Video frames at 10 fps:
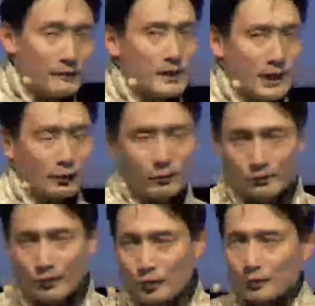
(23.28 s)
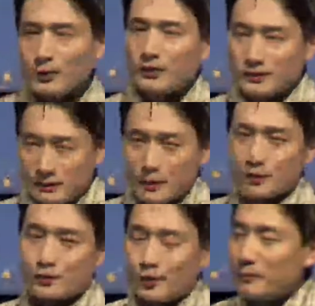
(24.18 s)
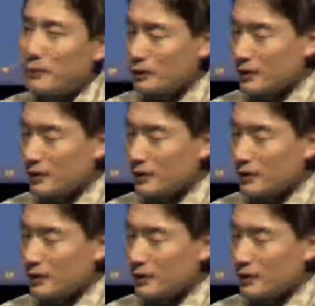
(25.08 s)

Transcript: me, I almost forgot what I was supposed to talk about,